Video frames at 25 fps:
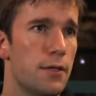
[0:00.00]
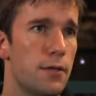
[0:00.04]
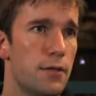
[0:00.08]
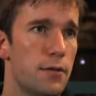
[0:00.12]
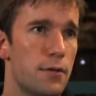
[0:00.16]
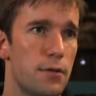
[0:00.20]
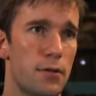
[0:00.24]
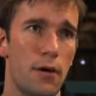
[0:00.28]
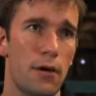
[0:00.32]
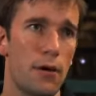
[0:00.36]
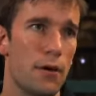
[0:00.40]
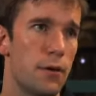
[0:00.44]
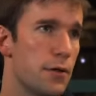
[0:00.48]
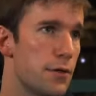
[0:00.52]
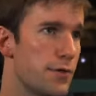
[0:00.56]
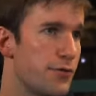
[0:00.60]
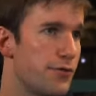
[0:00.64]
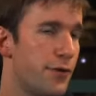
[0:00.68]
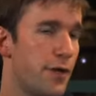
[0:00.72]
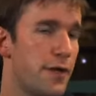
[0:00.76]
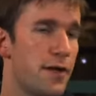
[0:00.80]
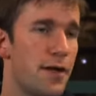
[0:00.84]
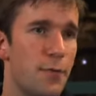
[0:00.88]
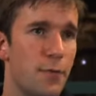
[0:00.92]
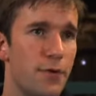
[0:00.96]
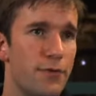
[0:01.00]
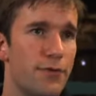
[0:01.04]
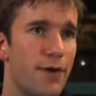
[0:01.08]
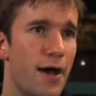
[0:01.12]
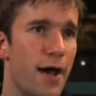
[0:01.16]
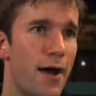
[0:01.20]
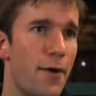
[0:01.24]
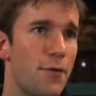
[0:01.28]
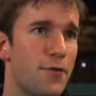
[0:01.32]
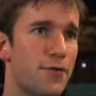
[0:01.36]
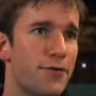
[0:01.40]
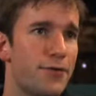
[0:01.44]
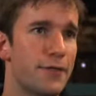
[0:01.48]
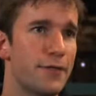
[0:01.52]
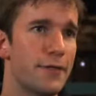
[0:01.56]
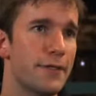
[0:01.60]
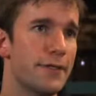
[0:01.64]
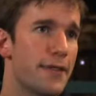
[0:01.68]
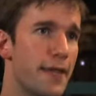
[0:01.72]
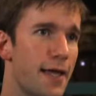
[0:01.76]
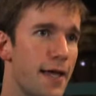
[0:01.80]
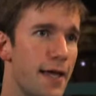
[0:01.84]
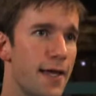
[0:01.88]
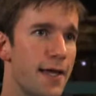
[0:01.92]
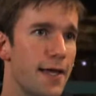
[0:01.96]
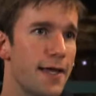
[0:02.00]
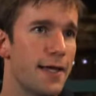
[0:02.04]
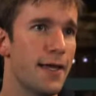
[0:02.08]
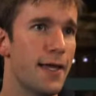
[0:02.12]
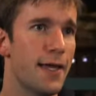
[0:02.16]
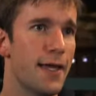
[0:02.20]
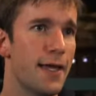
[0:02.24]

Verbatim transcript: there are a set number of hours in the day,